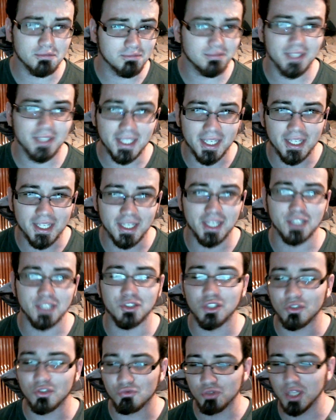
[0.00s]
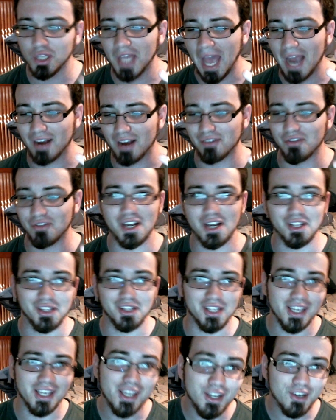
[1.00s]
it's just really aggravating,
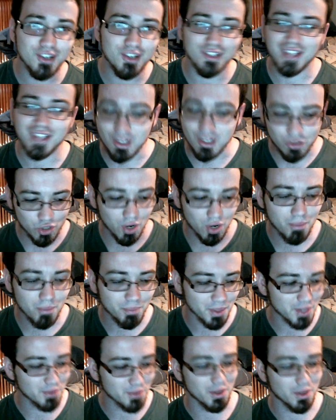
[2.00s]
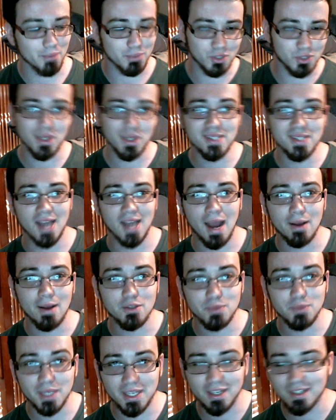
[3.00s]
the years that jump between
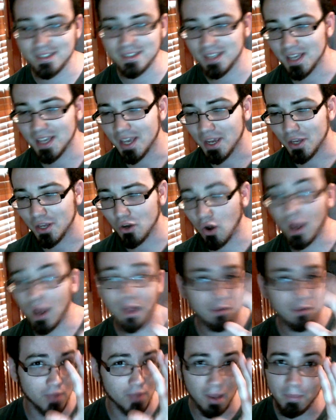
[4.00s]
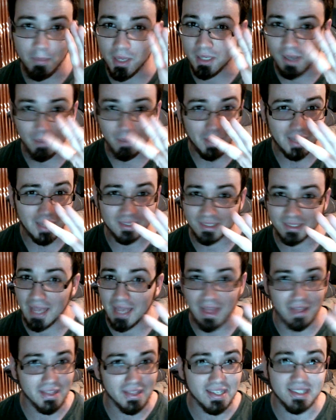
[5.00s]
times, because, you know, I mean, I'm not
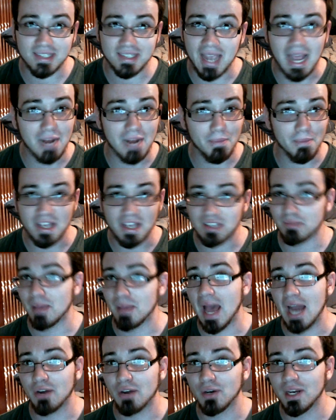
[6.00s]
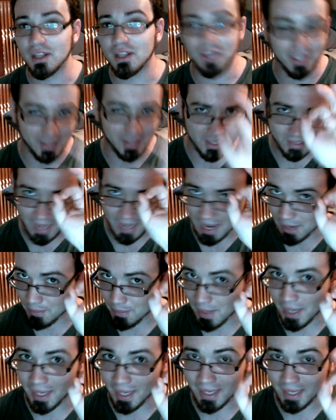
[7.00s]
saying that this anime is bad or anything. This
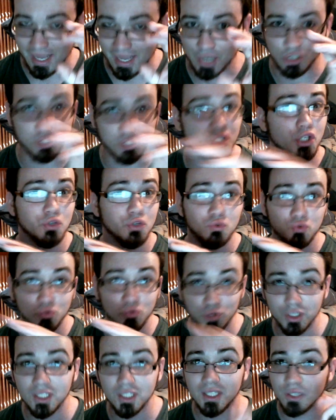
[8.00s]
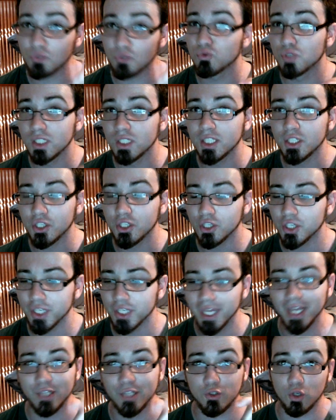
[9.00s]
anime is actually really, really
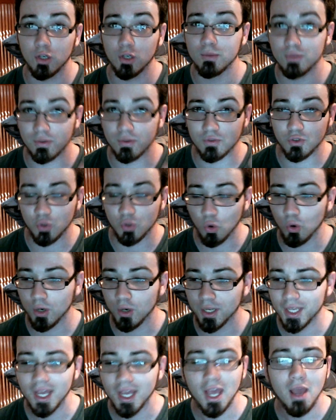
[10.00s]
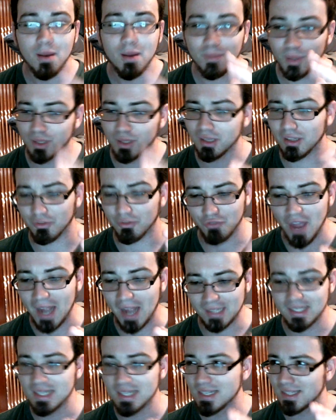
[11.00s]
good in terms of story, but the
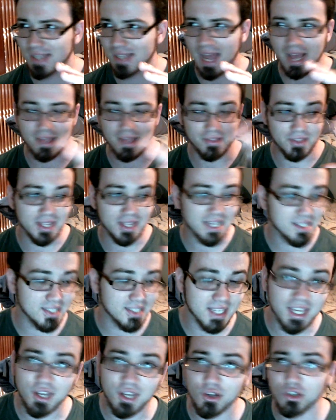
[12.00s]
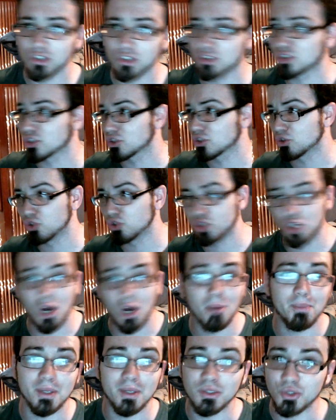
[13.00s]
fact is that these years just
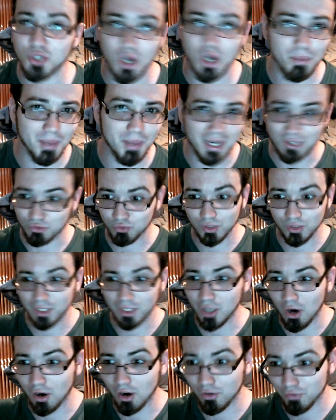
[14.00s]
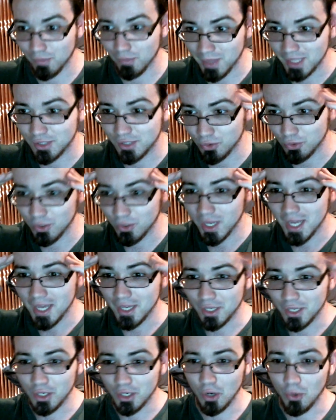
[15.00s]
jump, and it's really hard for me to,
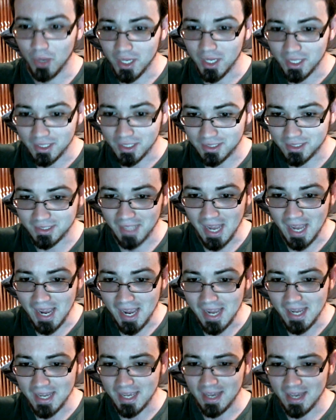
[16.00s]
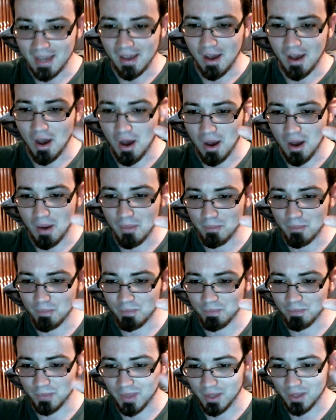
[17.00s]
you know, stay
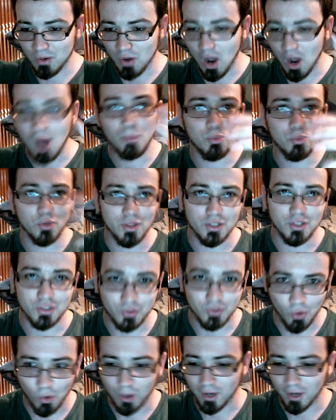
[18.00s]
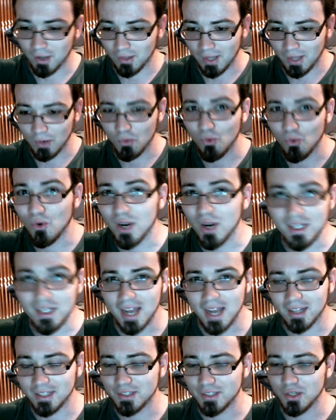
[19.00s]
up with the story on, like, what
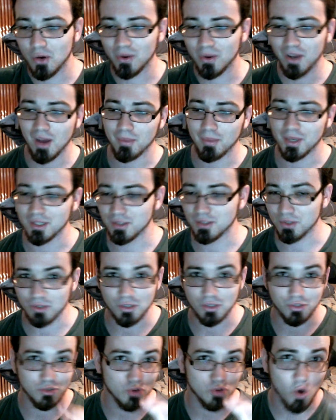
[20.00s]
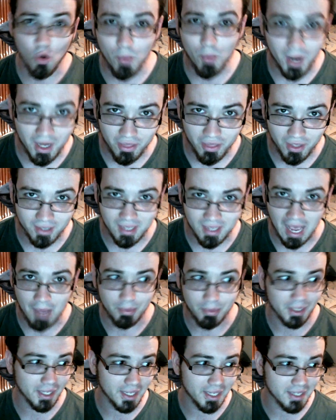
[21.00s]
exactly is going on, because there's just so many things
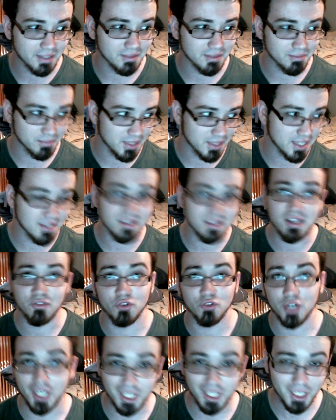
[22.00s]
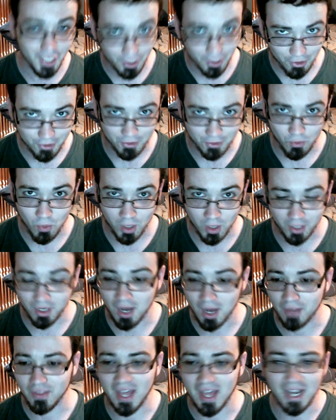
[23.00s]
happening in these different years and
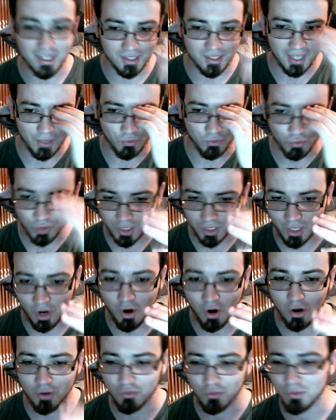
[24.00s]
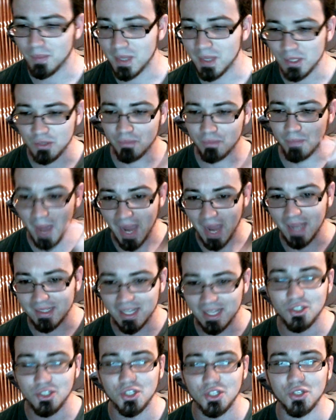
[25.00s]
whatnot that it's, like, really hard for me to pay
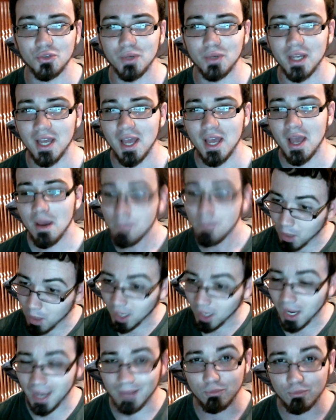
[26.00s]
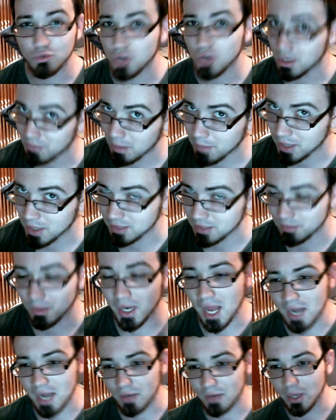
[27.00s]
attention to it, but I am trying my best.
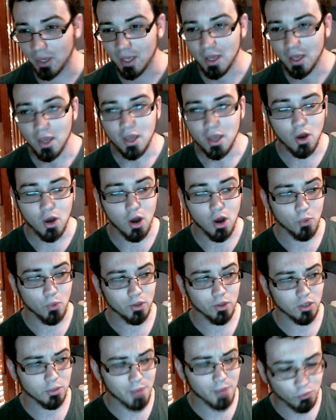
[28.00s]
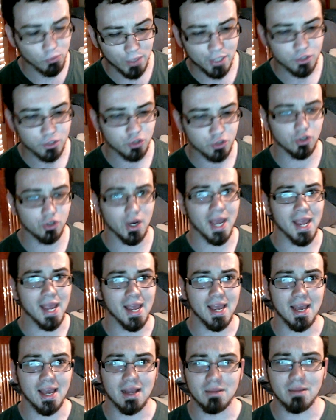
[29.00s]
But anyway, we learn about Rachel,
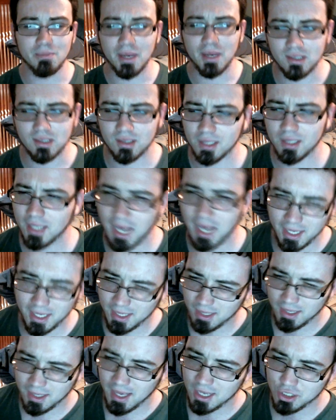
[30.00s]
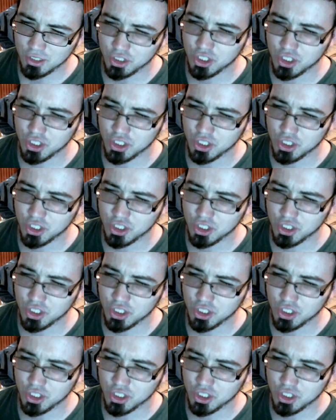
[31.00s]
and basically, I guess